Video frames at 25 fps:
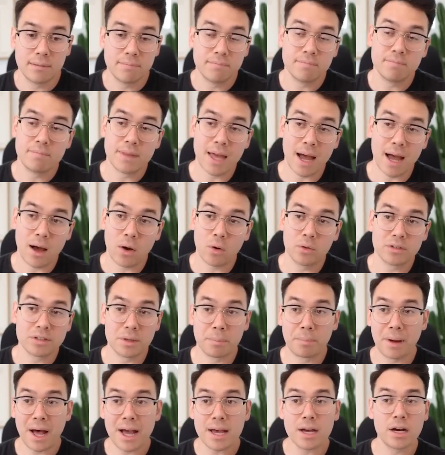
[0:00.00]
Now, to
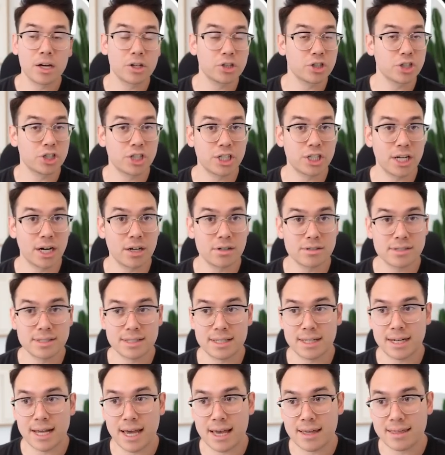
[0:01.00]
buy 100 shares
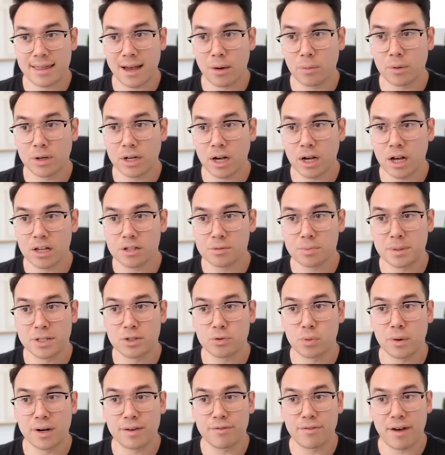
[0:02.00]
today, that would cost me
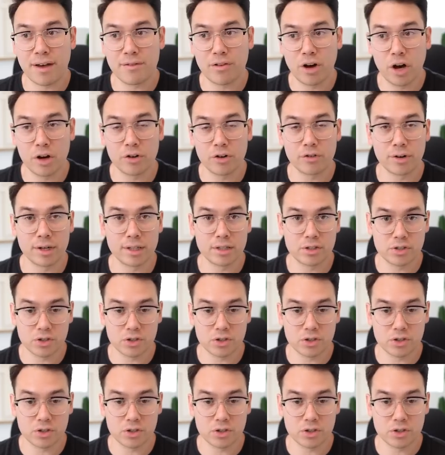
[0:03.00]
$2,500.